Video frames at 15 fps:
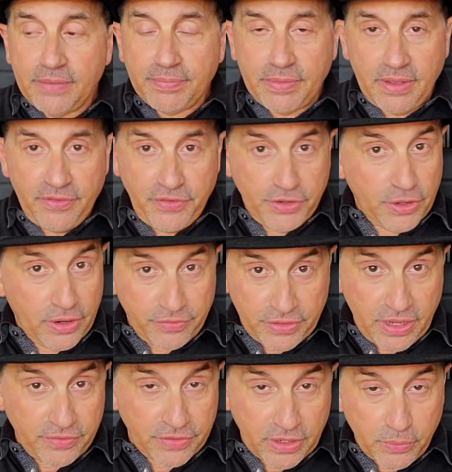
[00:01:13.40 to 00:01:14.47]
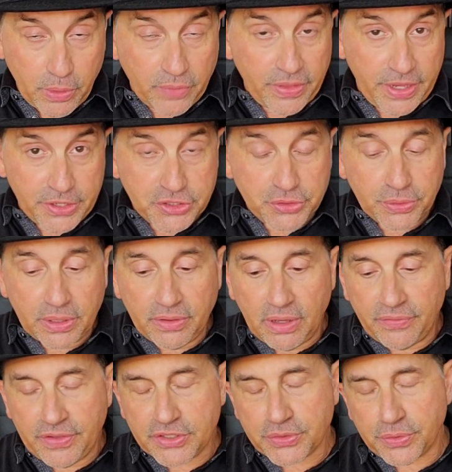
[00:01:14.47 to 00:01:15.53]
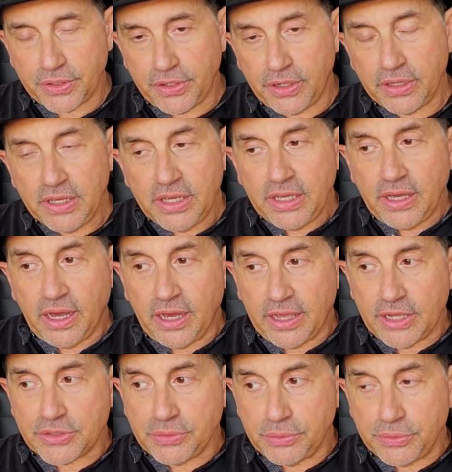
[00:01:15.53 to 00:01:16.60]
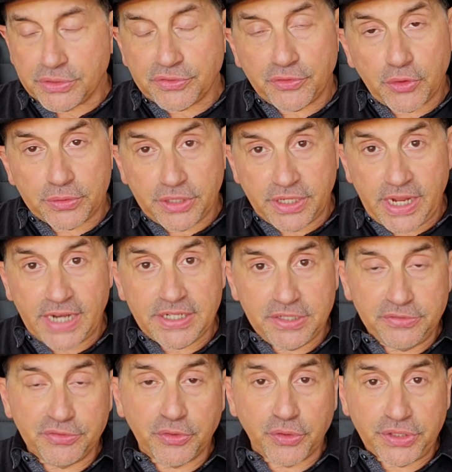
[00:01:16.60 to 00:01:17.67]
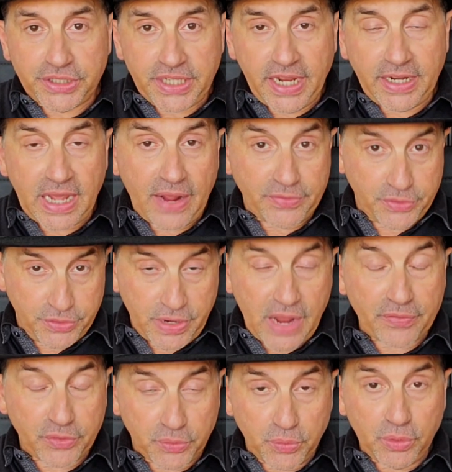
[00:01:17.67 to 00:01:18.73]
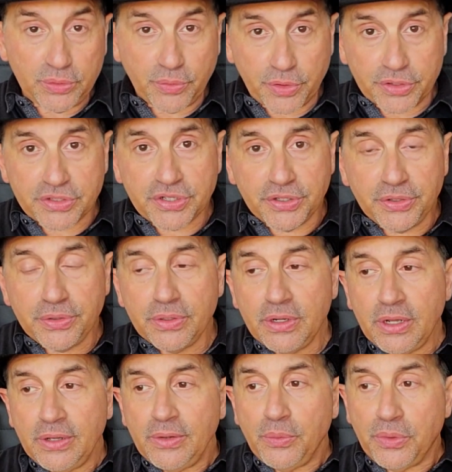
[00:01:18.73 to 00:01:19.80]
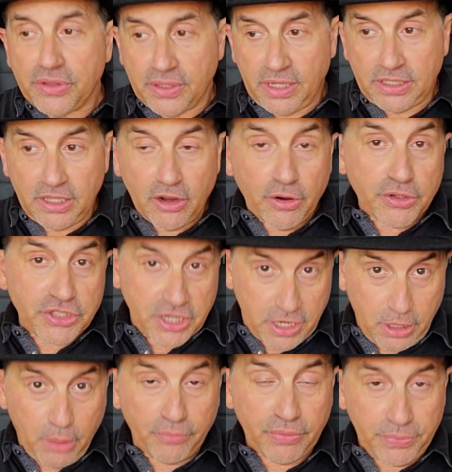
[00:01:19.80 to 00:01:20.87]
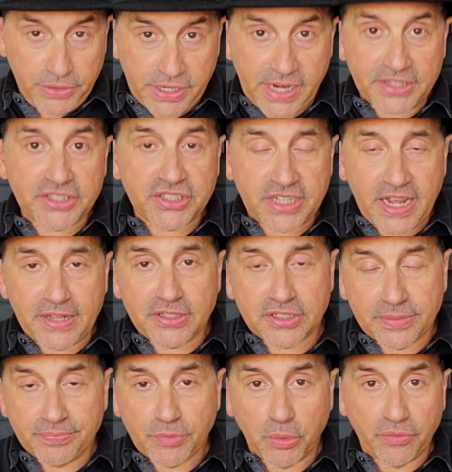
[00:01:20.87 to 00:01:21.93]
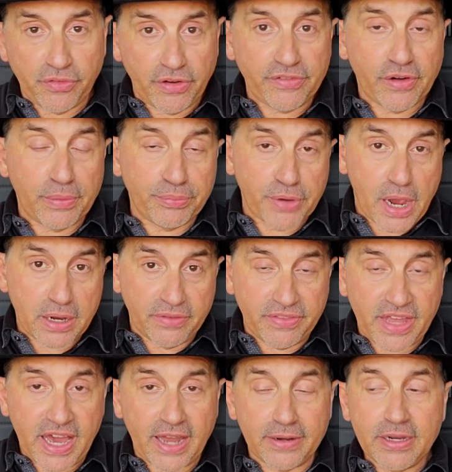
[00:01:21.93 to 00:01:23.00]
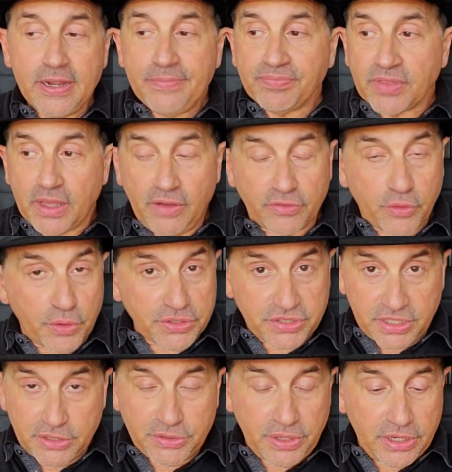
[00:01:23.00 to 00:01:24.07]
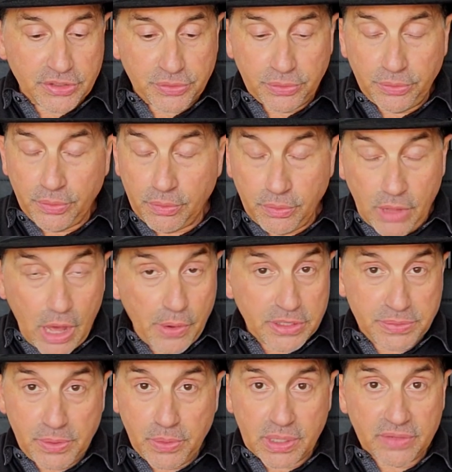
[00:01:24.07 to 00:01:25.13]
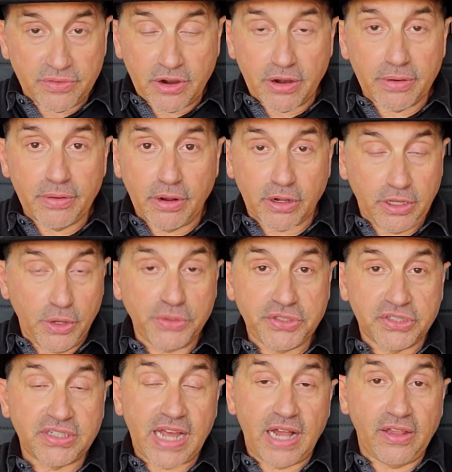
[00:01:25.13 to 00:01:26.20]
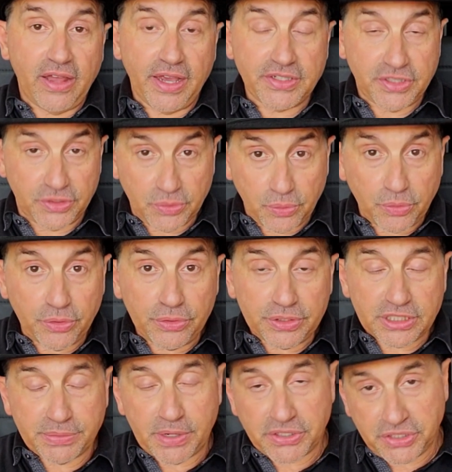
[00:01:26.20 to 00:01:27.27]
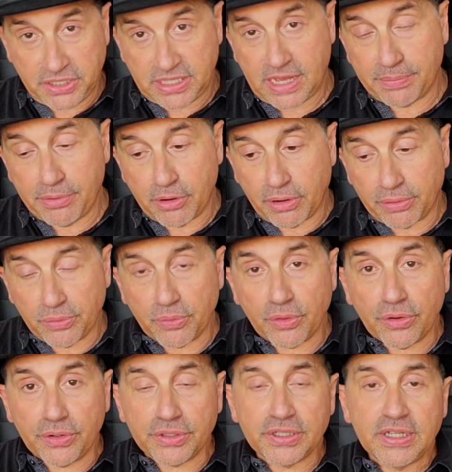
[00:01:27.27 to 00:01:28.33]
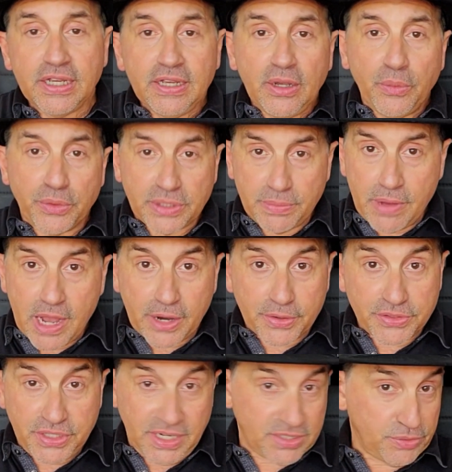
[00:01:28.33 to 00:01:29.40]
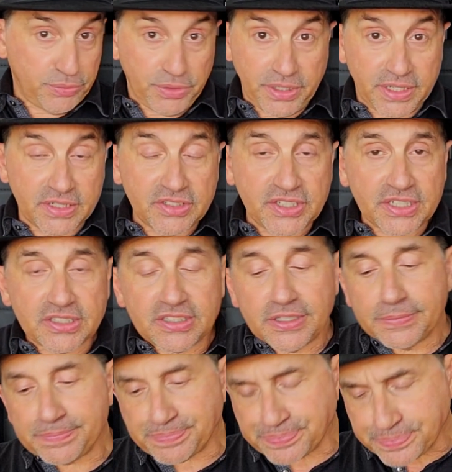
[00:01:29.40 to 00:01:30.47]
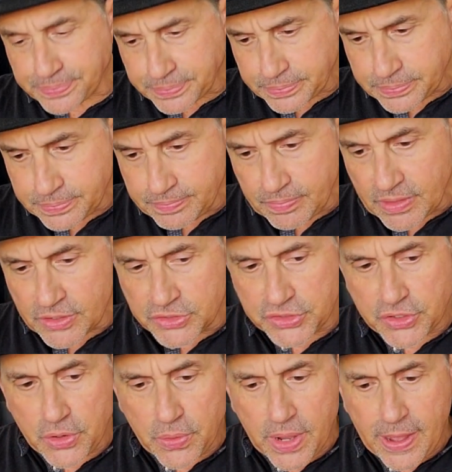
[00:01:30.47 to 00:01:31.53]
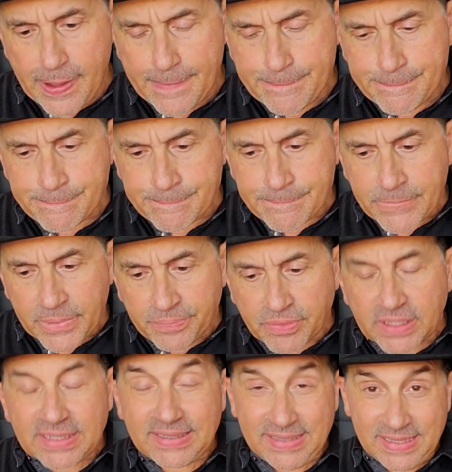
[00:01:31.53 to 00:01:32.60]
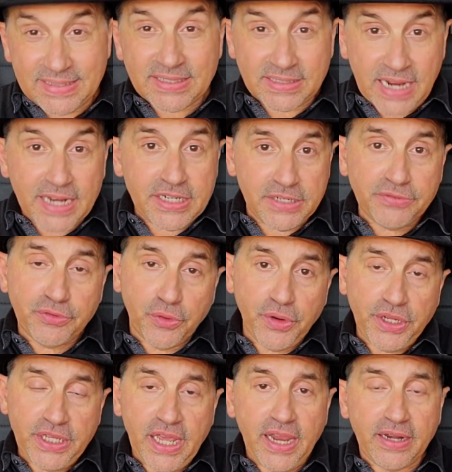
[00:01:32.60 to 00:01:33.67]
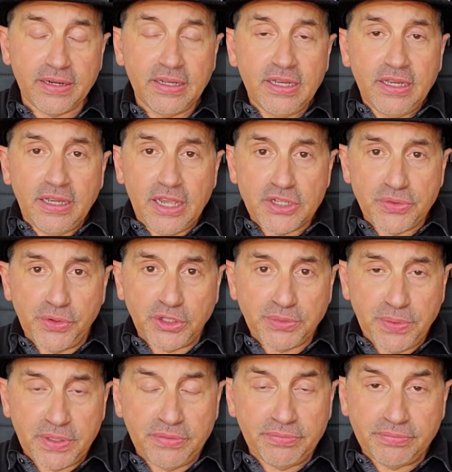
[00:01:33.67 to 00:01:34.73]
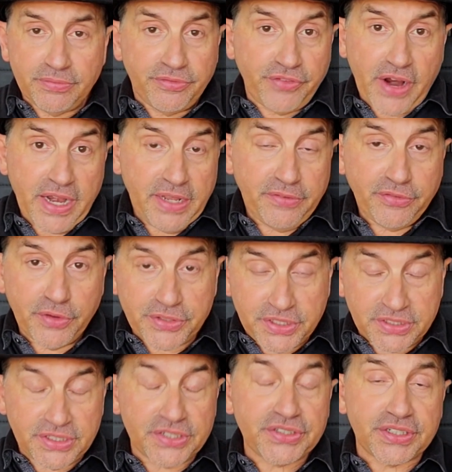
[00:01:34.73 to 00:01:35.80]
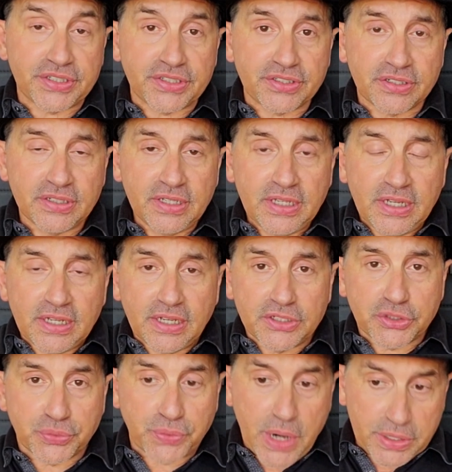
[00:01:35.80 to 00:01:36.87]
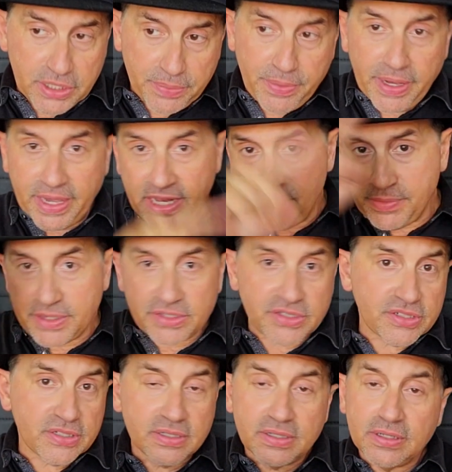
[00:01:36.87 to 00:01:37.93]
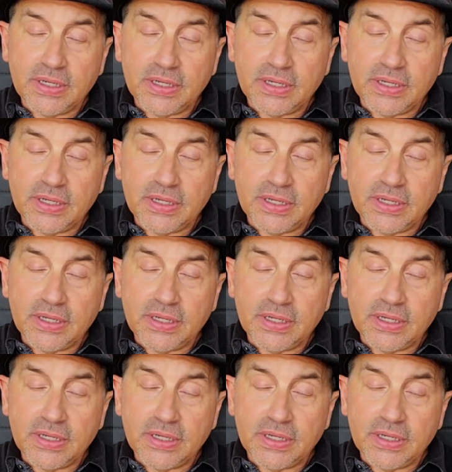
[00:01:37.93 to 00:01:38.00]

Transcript: If you're not aware of the history of Israel, Israel was formed in 1948 after World War II with a large help from the United States. We're very, very proud of that. Of course, Israel will always be one of our closest allies in the world, especially in that part of the world where democracy doesn't really exist. So since 1948, Israel's been fighting for its existence, surrounded by enemies.